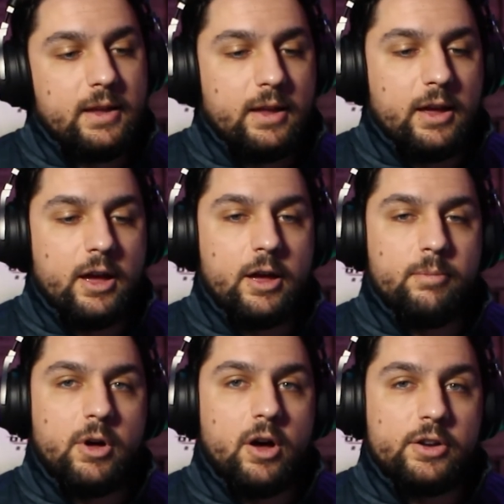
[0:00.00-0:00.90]

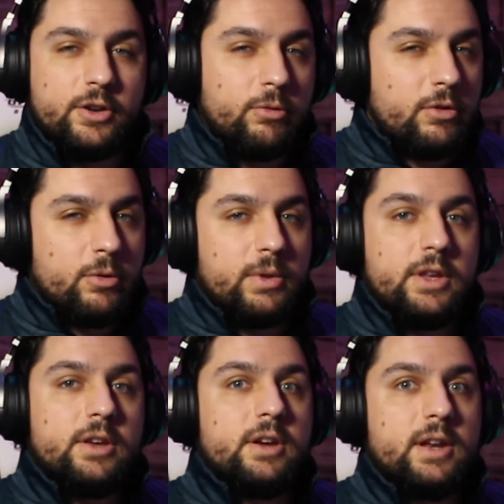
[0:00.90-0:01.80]
I don't know whether
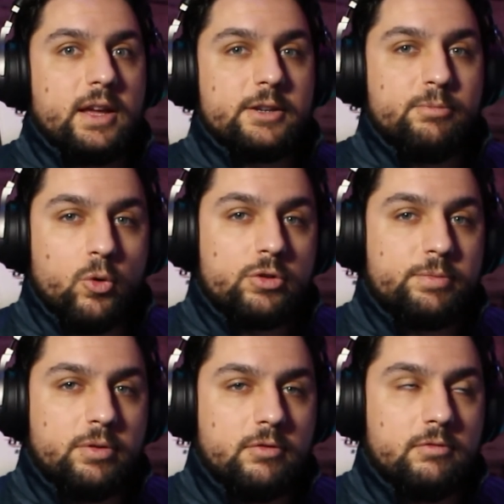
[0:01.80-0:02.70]
you can connect
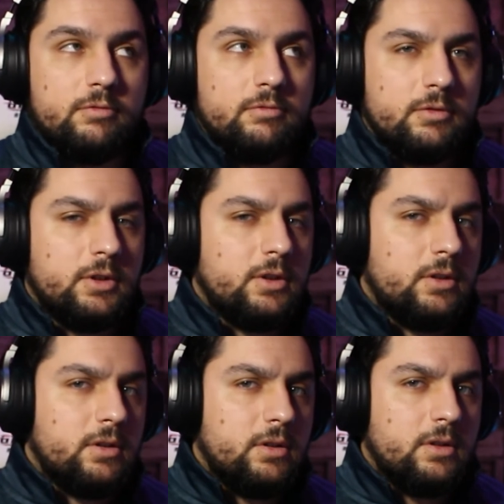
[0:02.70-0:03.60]
multiple
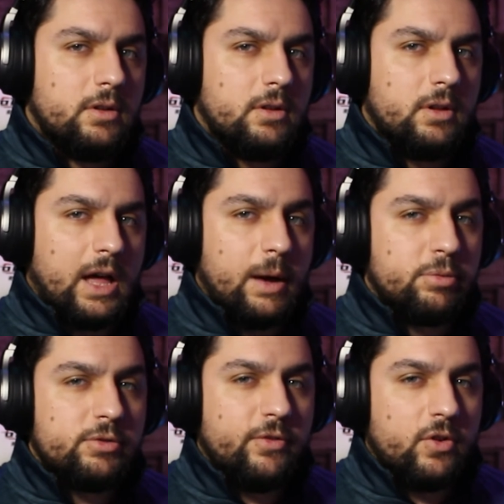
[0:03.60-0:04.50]

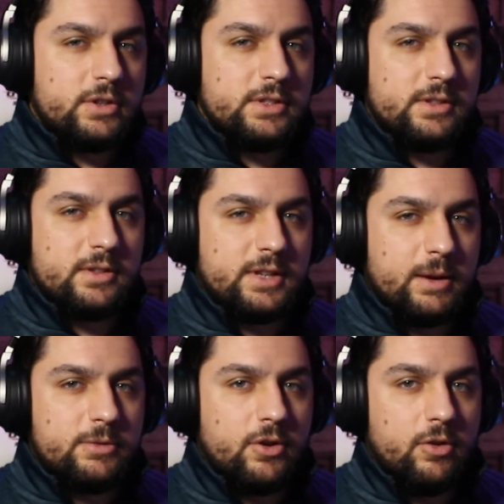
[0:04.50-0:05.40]
Apple devices at the
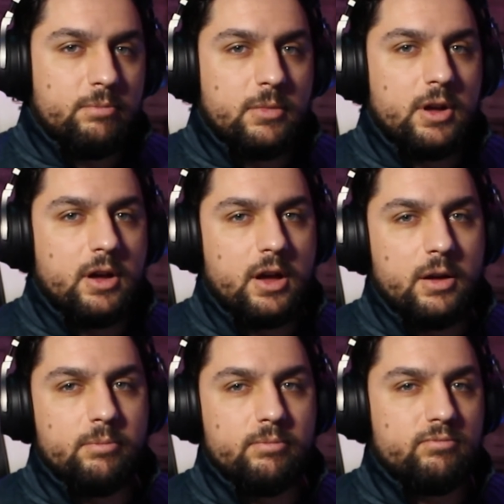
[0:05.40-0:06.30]
same time.
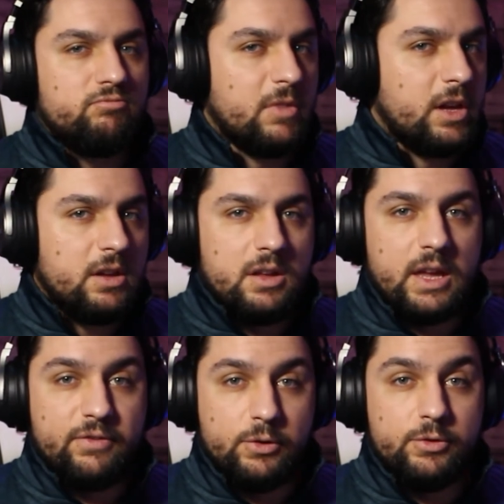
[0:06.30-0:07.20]

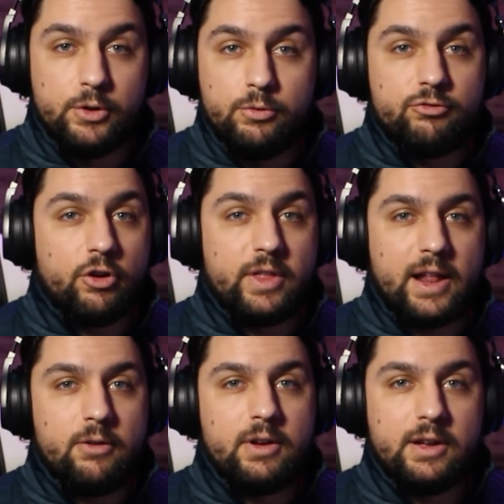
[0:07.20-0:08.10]
If you do try that
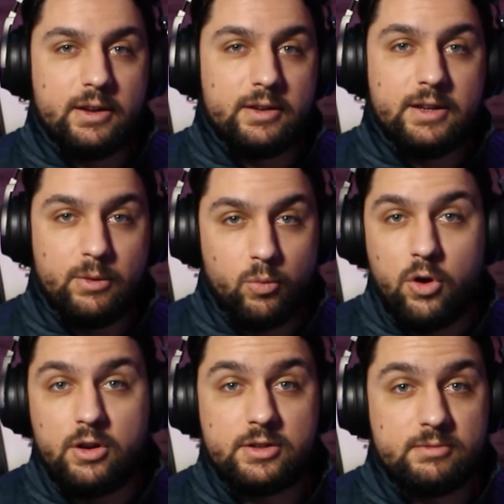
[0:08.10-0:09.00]
out and it
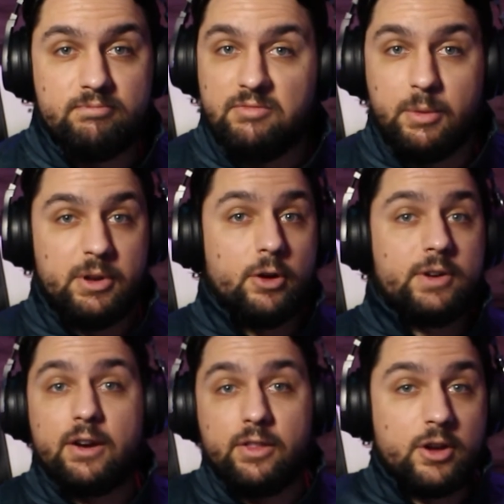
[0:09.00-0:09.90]
works, let me know
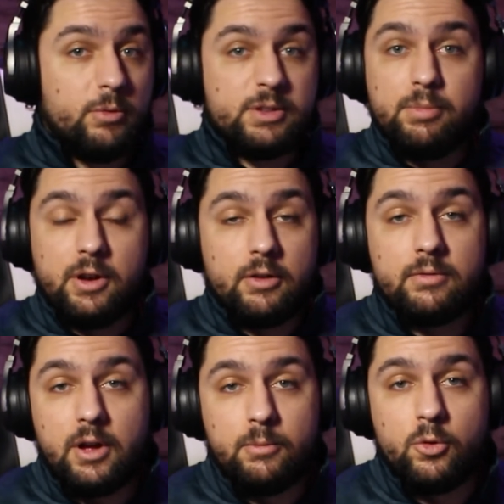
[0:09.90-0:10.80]
down in the comments below.
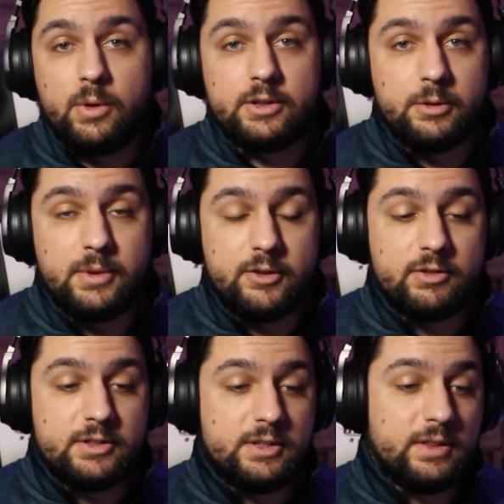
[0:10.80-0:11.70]
I'm always going to be
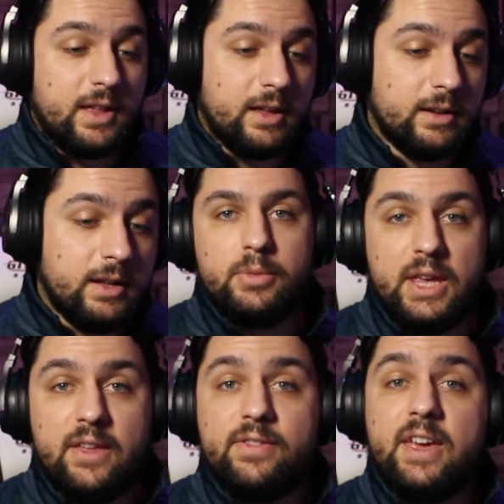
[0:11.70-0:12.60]
interested in that. But
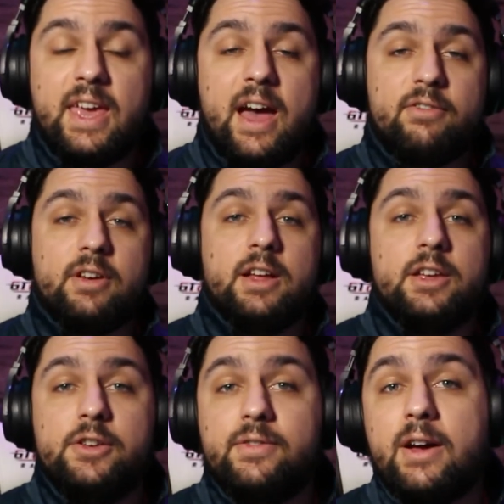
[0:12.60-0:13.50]
yeah, there you have it.
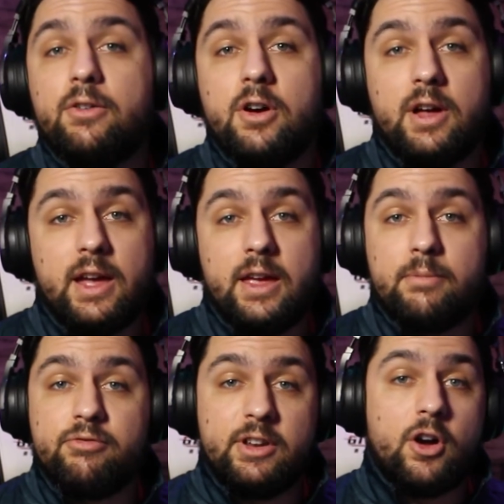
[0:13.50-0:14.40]
You've now got a
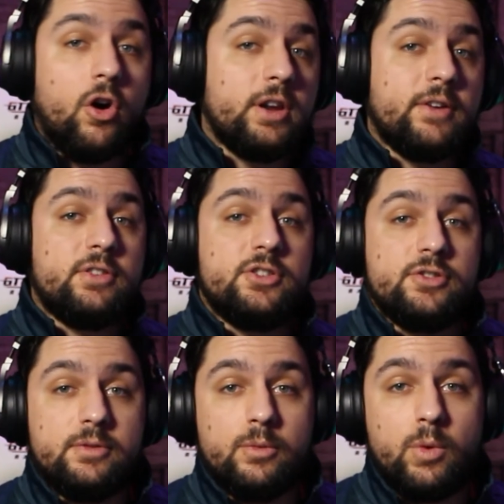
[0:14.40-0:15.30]
pretty high
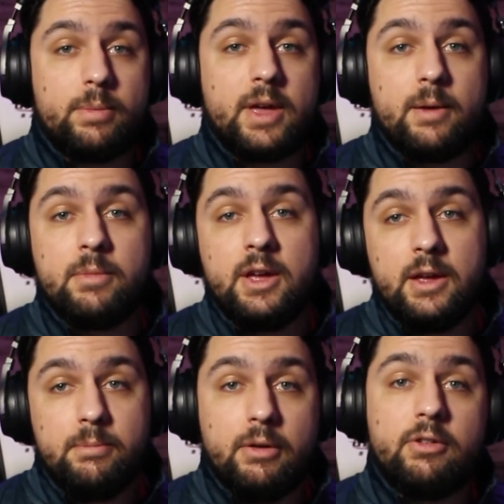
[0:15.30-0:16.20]
definition webcam
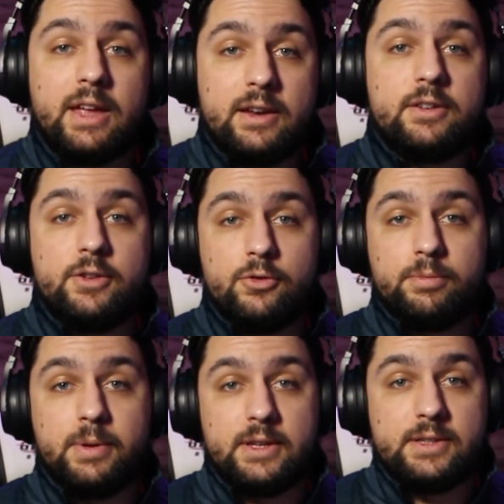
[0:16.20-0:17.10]
built into your
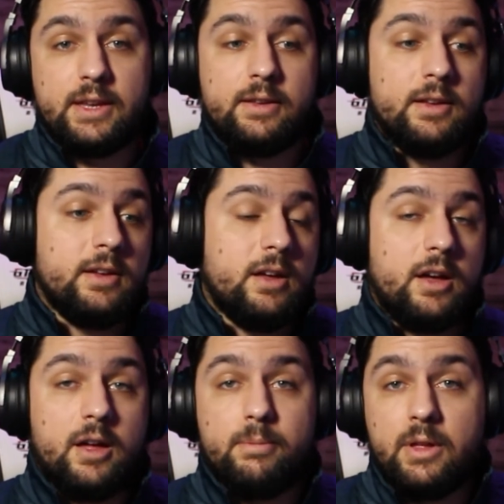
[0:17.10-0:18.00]
PC
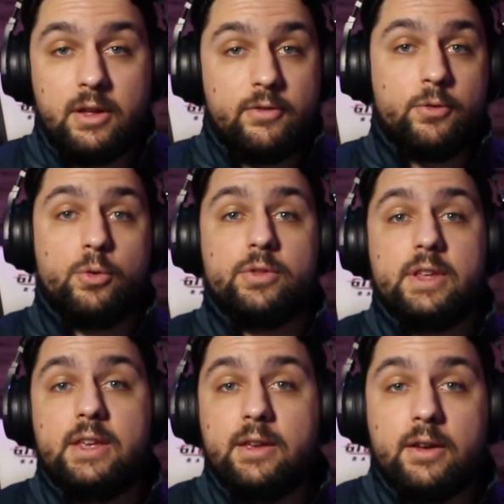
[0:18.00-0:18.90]
for
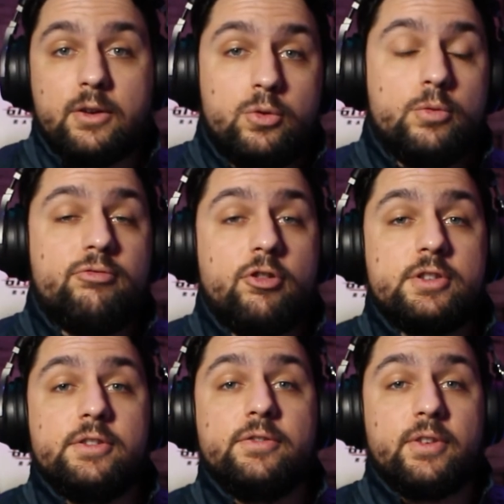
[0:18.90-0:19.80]
the cool
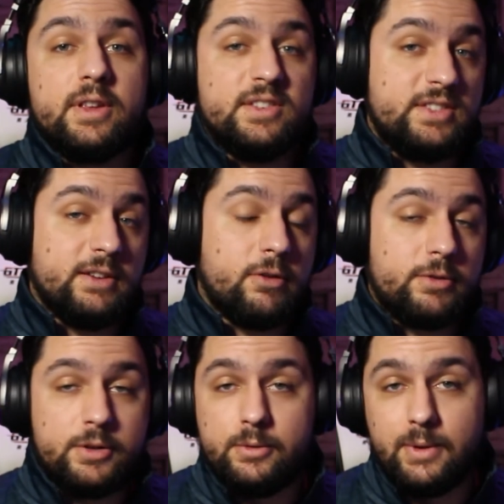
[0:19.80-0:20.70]
price of £0
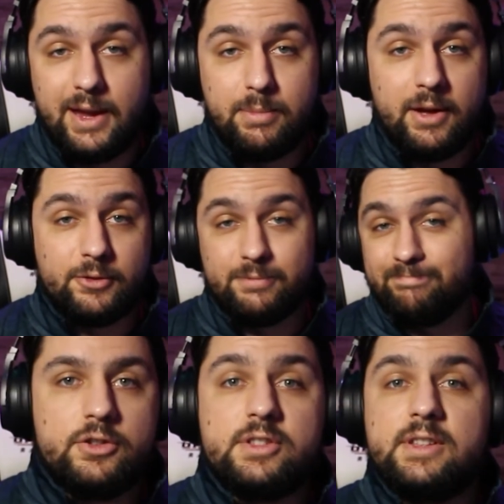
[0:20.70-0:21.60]
to £8.
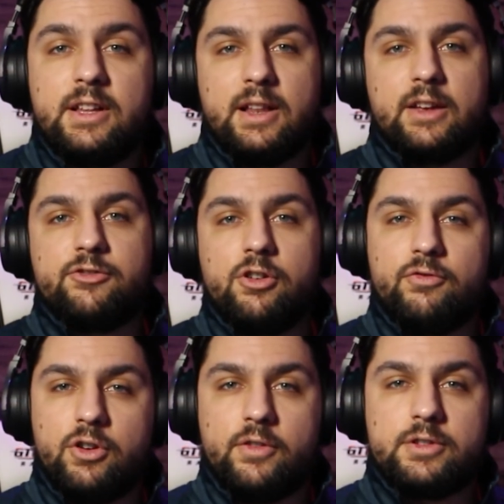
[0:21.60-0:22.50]
Just as a little extra, I'll
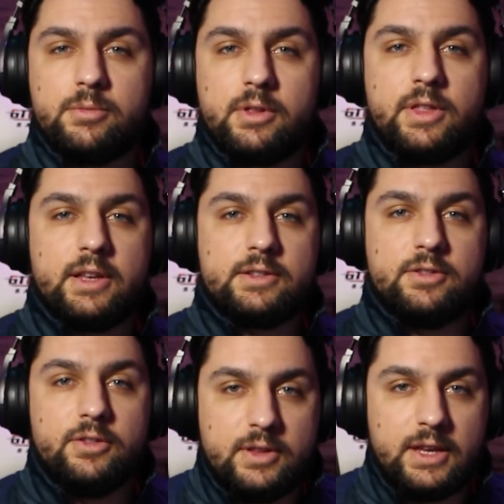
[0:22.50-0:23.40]
run over some of the things
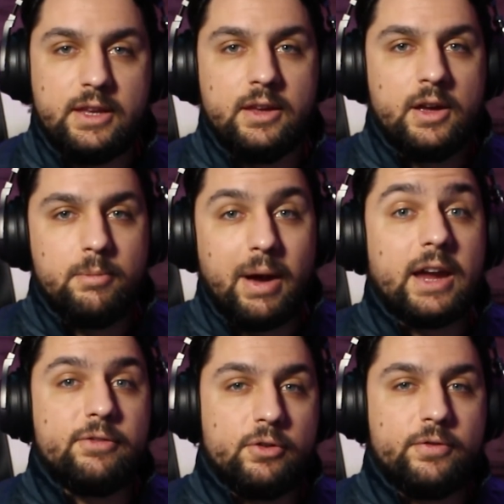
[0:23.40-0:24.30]
that the
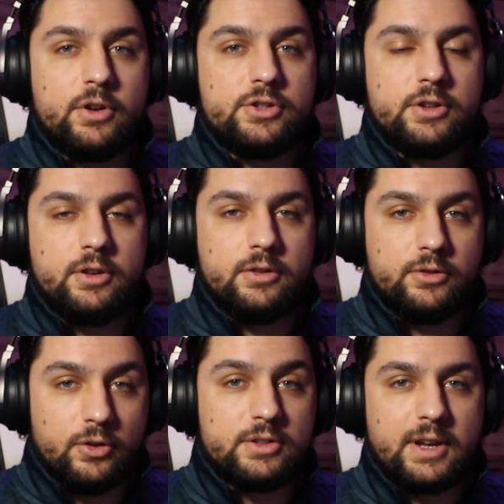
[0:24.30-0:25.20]
paid for version
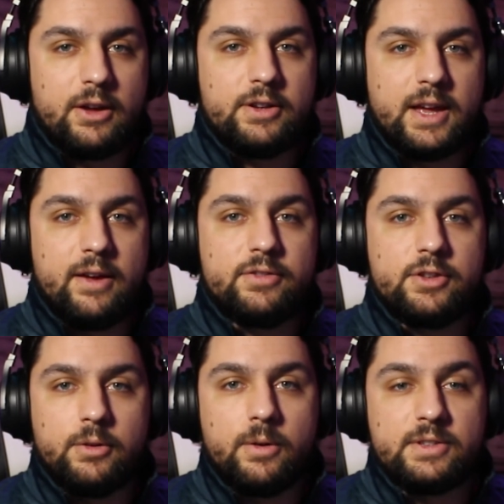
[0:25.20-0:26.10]
does allow you to have.
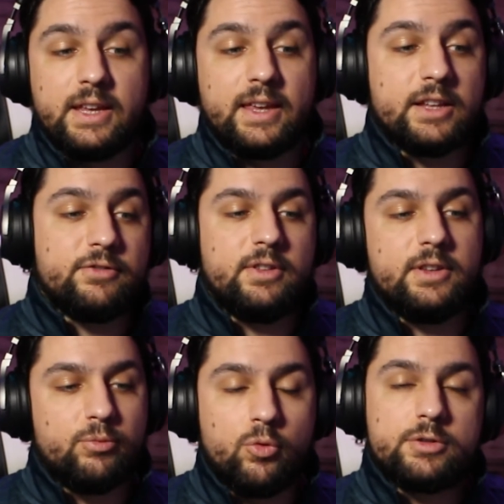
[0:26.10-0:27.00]
So obviously it gets rid of
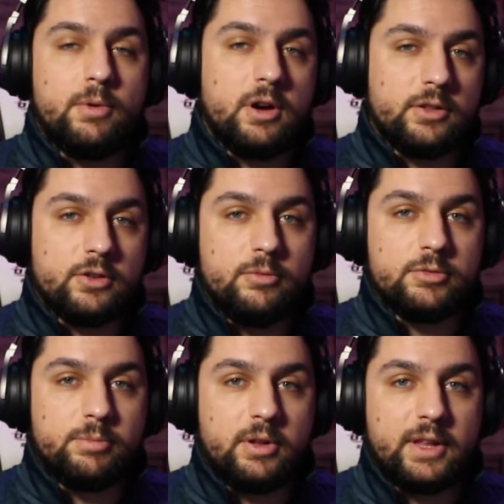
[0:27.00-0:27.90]
this watermark that comes
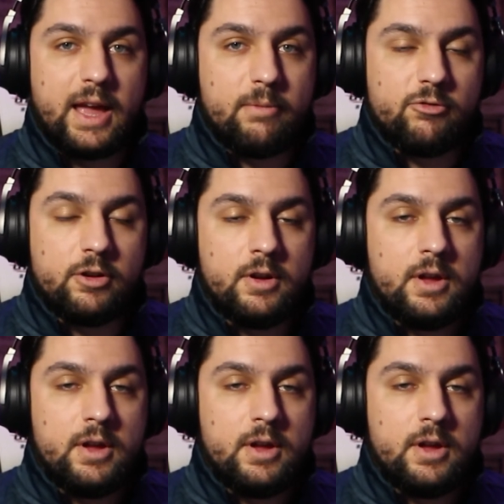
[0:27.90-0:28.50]
up on the camera.